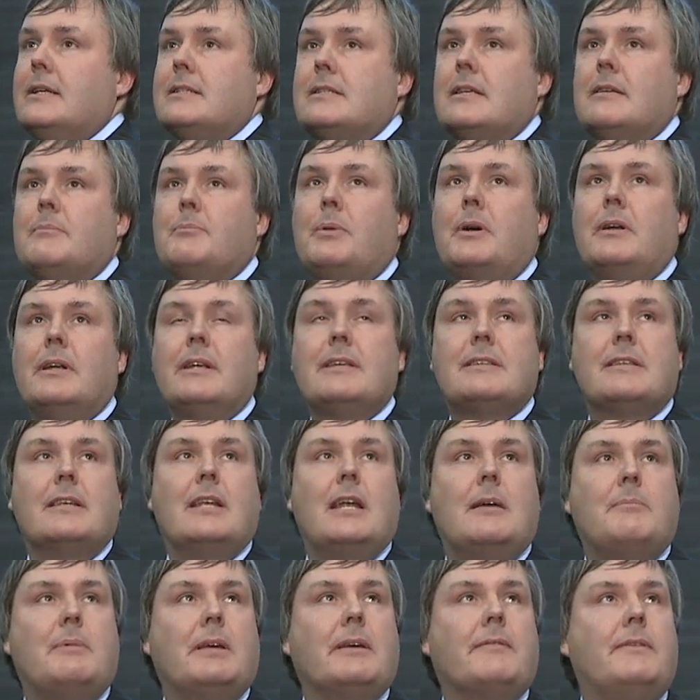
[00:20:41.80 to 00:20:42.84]
is a
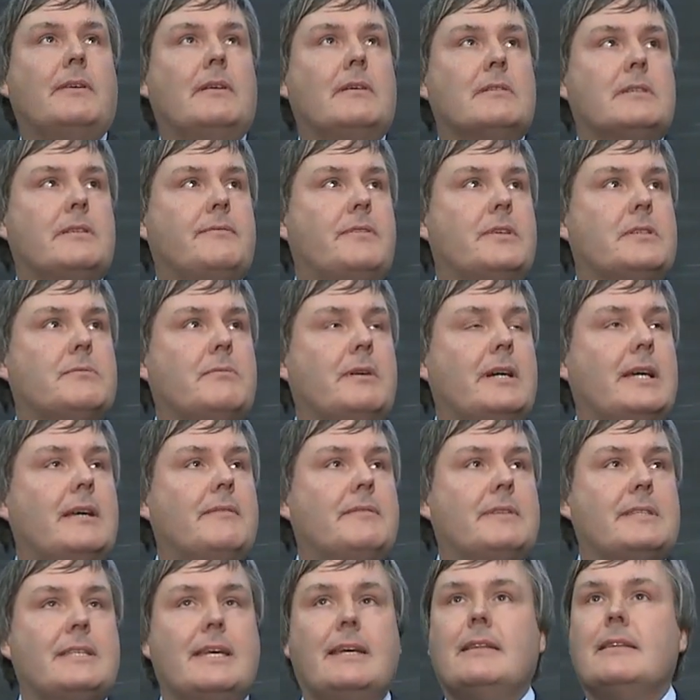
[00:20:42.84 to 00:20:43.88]
polysyllabic philosopher's way
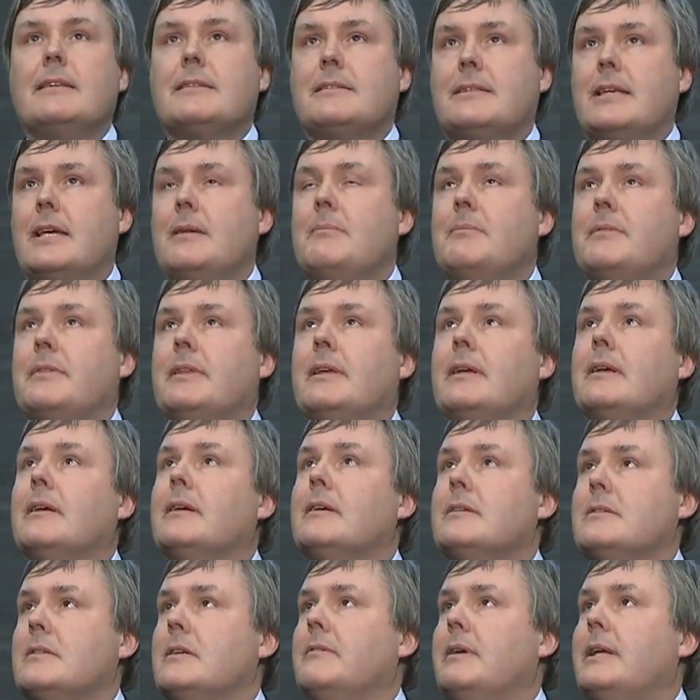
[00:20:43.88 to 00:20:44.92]
of saying the same thing
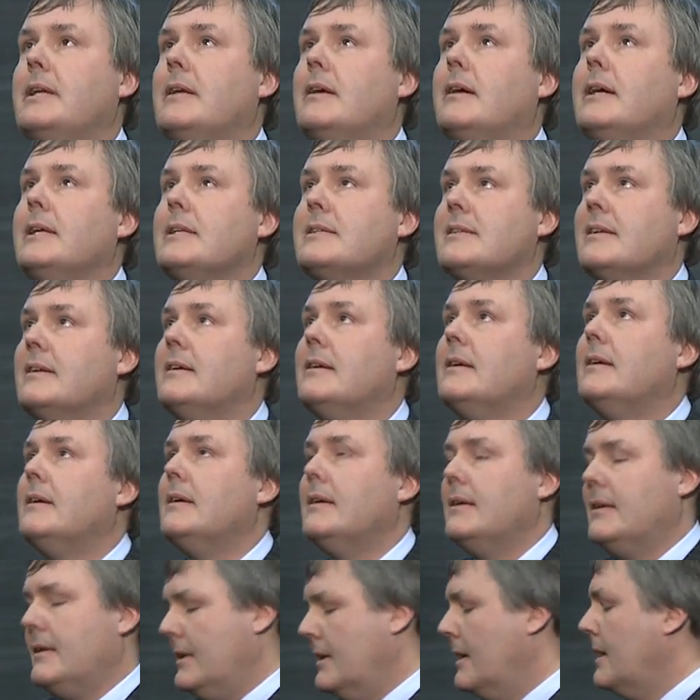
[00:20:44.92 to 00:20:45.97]
as Louie Knight.
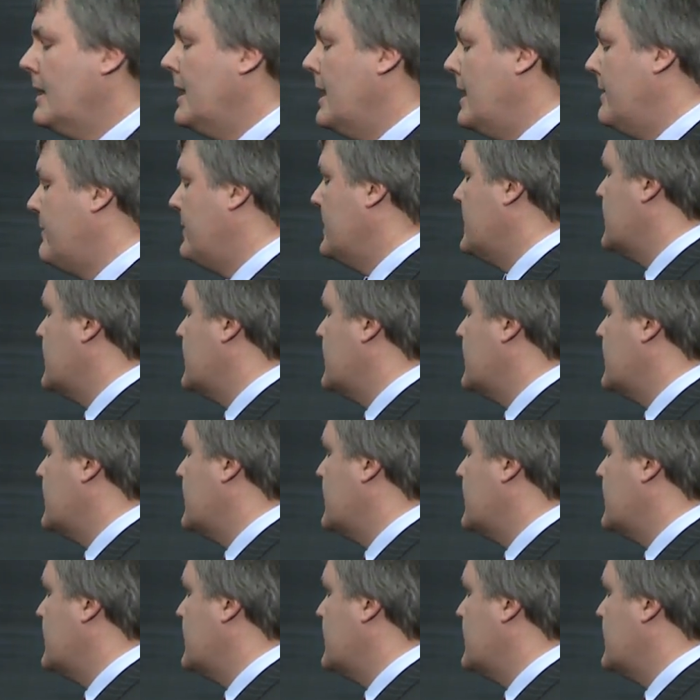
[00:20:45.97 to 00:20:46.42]
Every